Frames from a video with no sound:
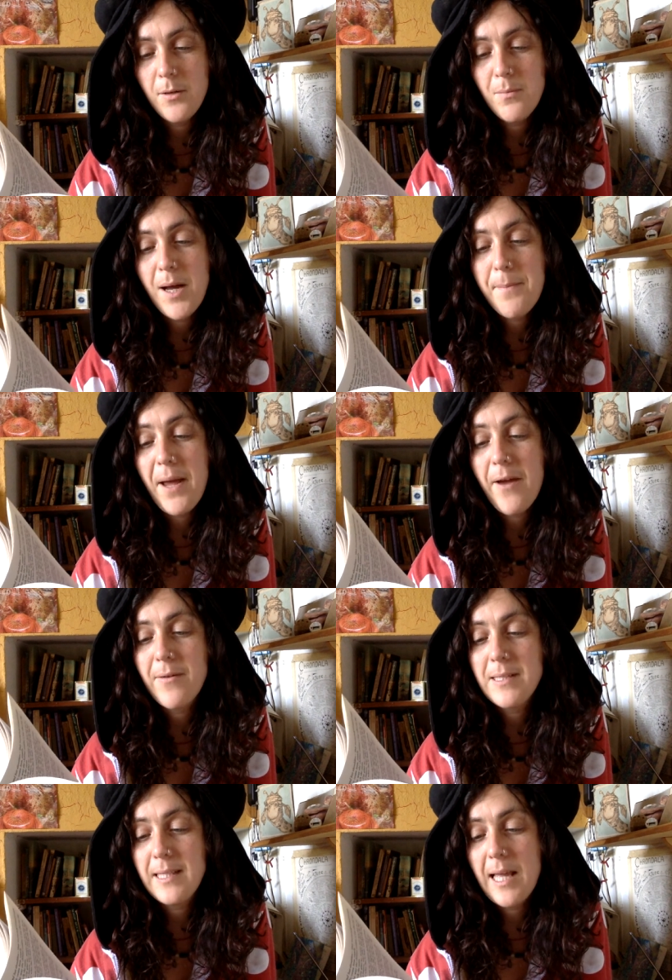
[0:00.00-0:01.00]
My
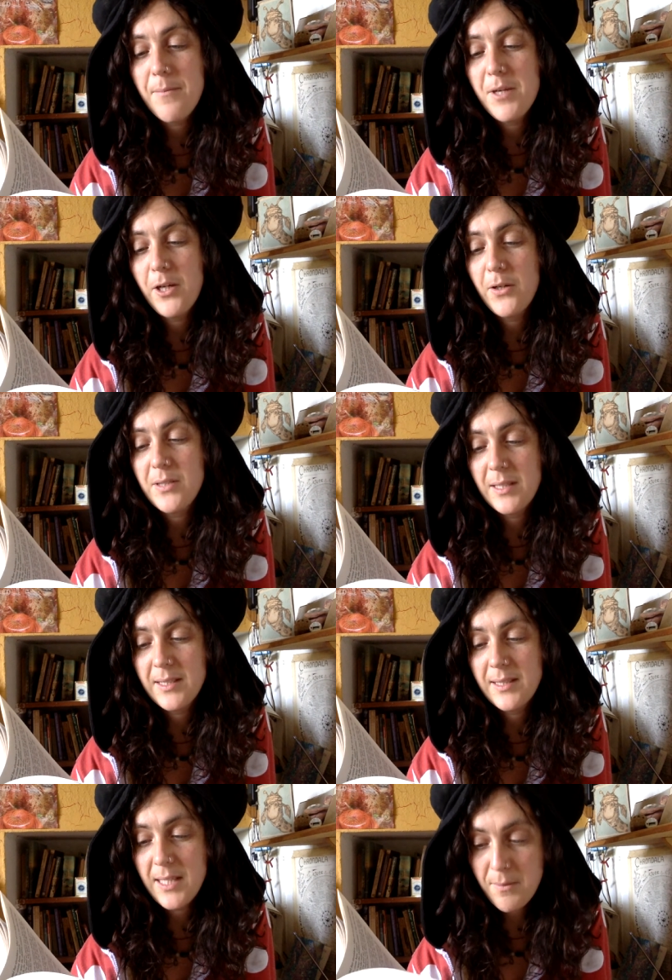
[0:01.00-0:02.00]
parents let me go to the
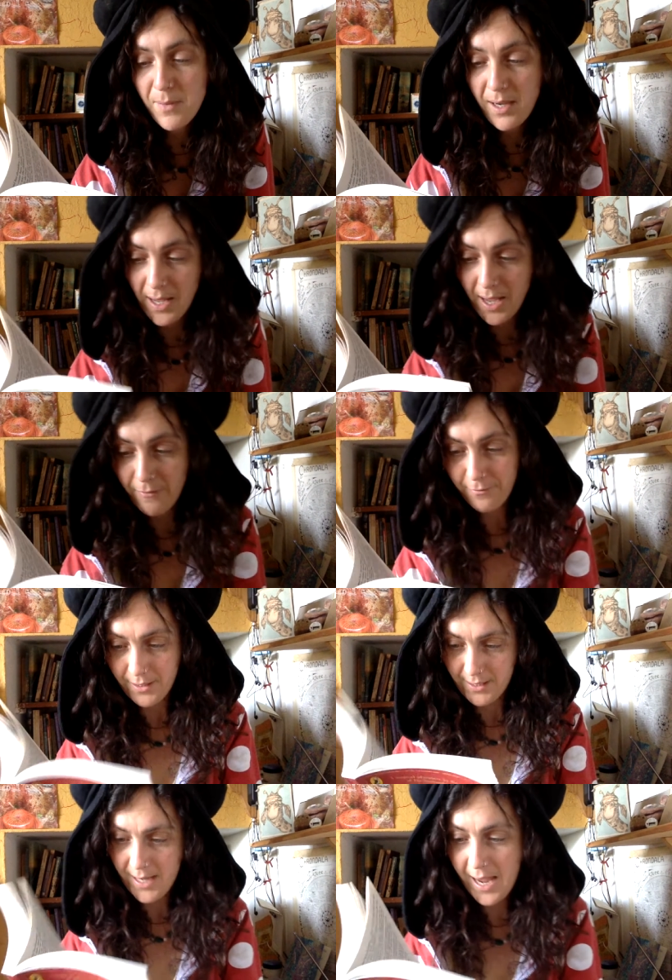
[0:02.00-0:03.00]
cinema
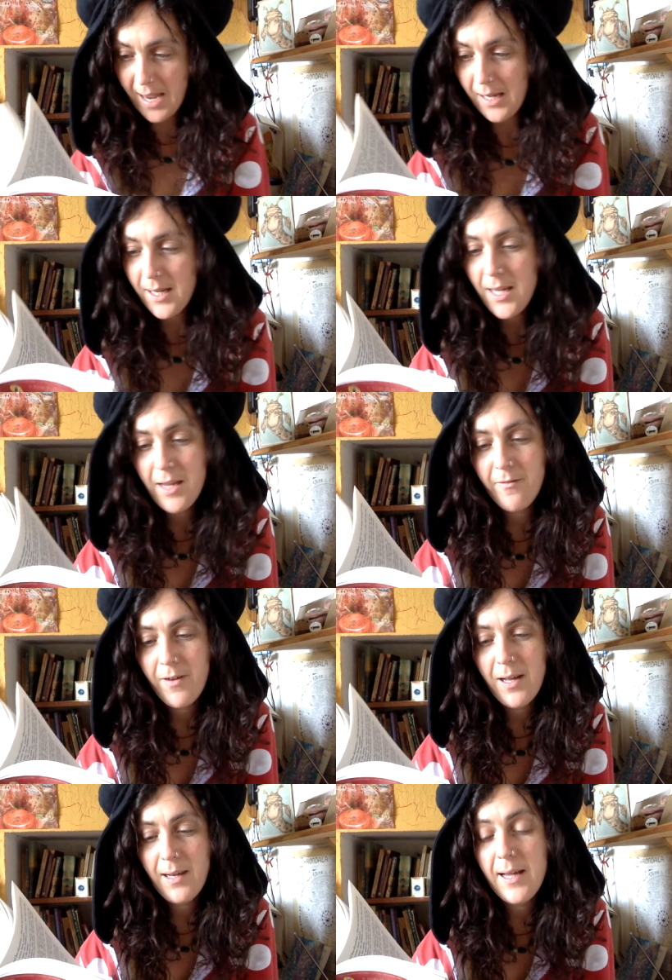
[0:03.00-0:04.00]
every day, if
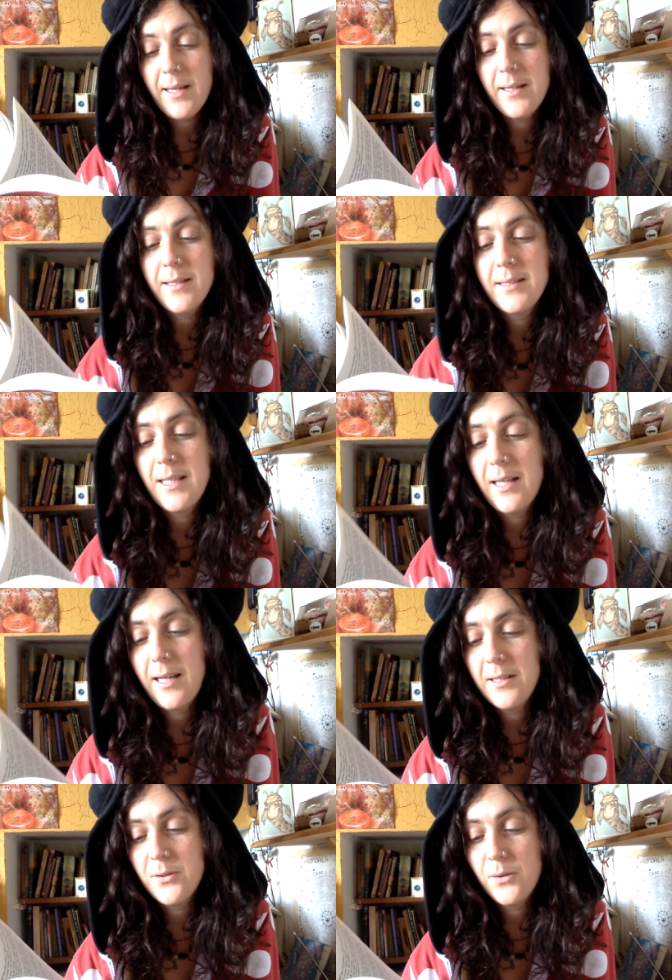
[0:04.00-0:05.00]
I like, said a
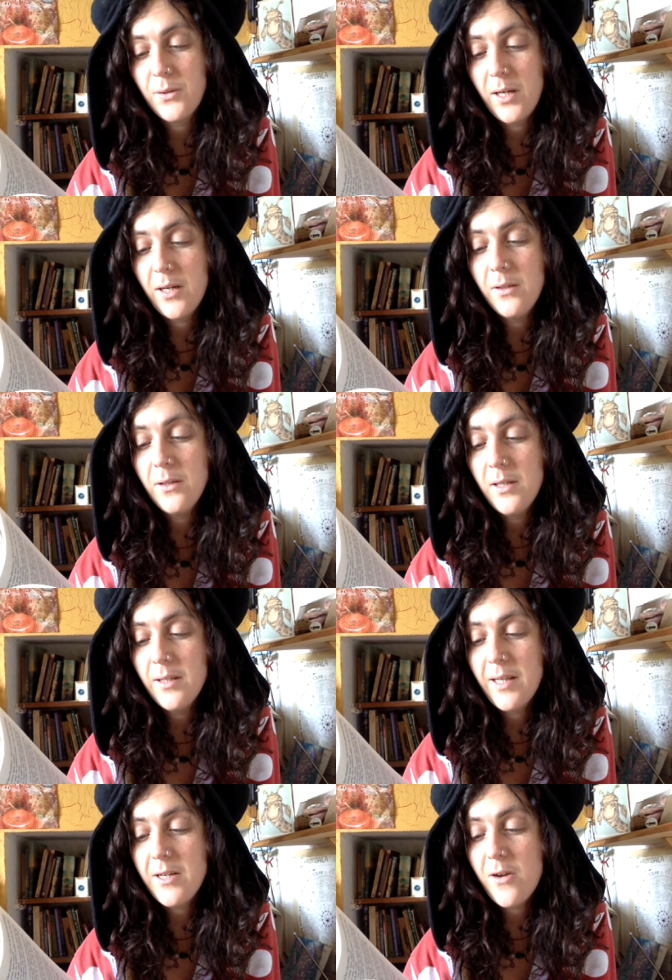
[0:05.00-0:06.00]
little girl.
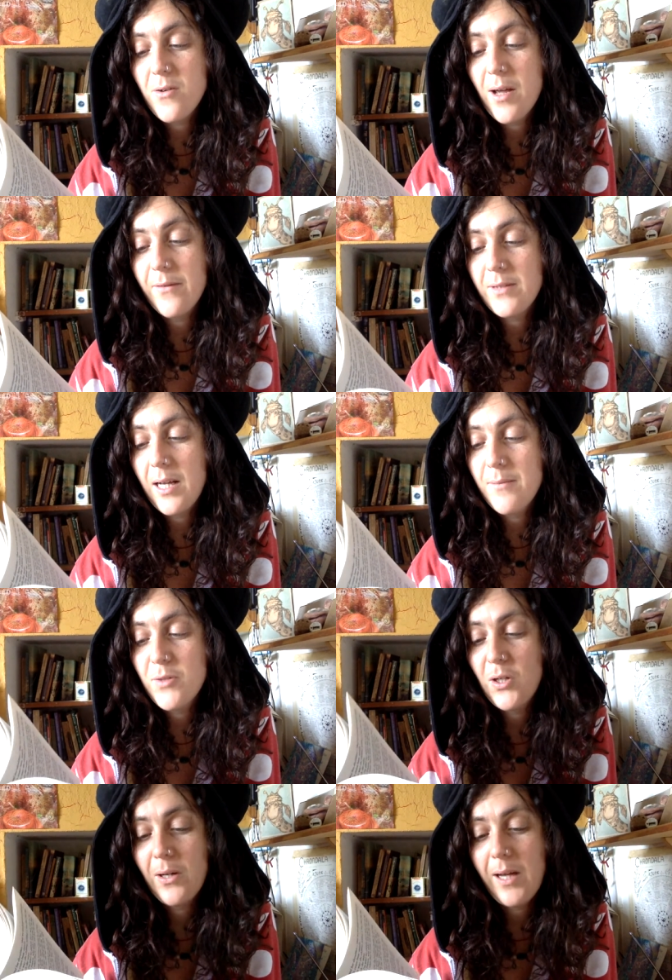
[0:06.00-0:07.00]
They don't have time
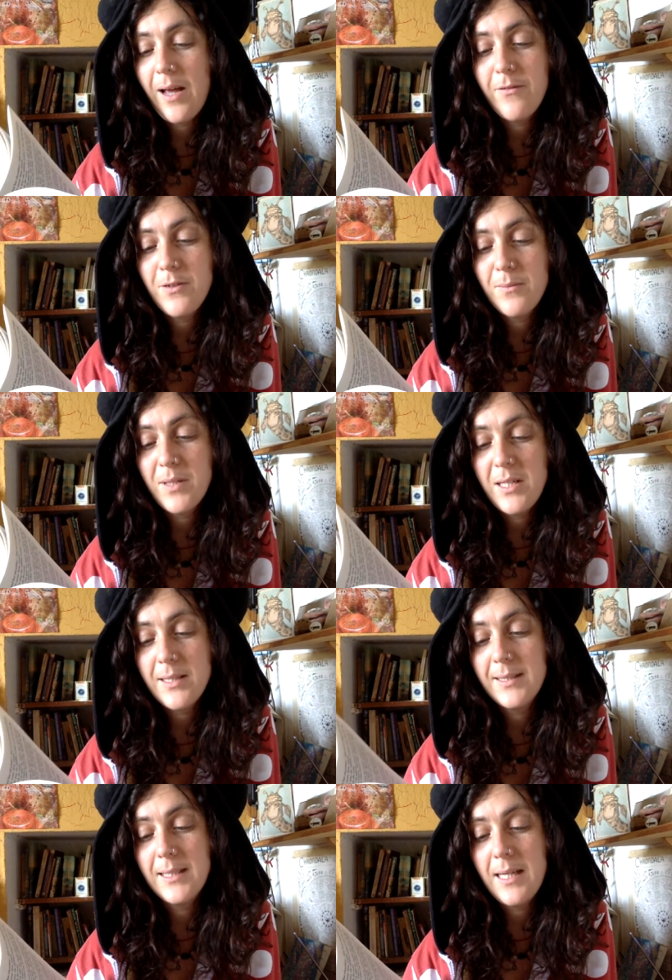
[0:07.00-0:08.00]
to look after me,
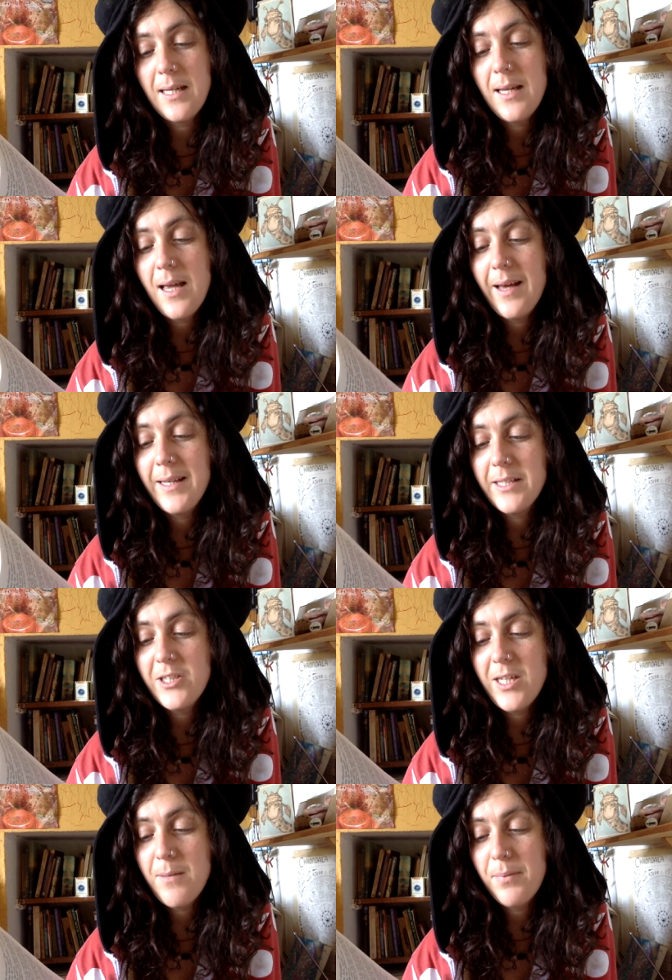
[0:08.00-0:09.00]
you see, and it's
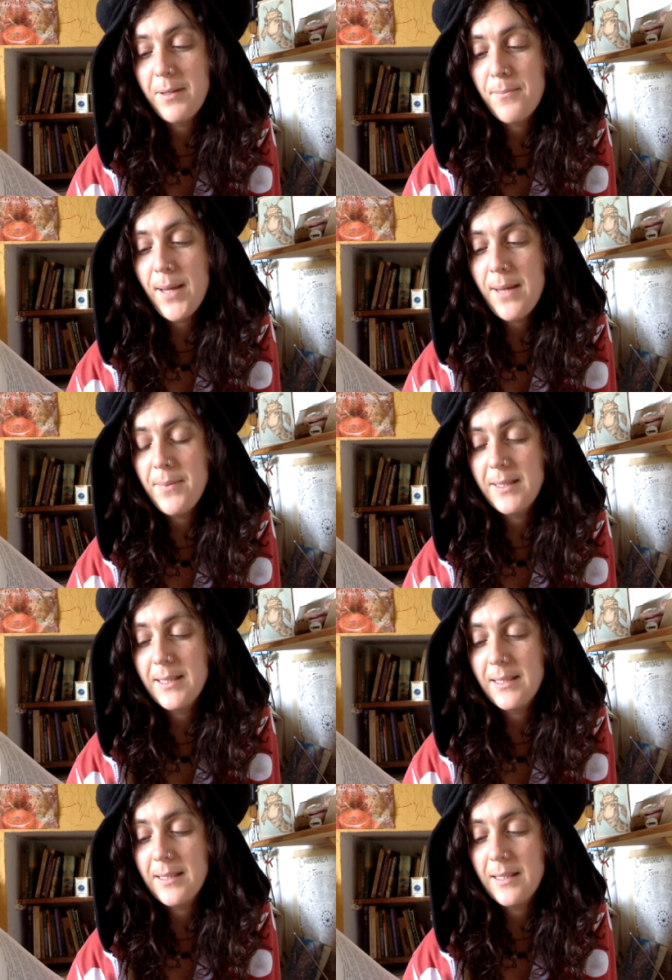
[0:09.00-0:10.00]
cheaper than
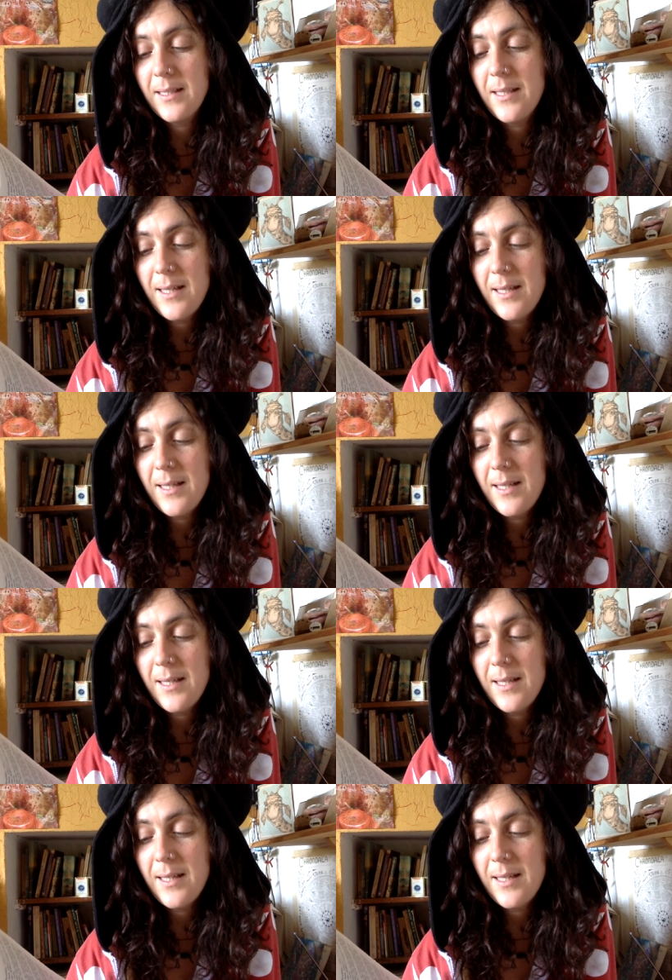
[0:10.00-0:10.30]
babysitting.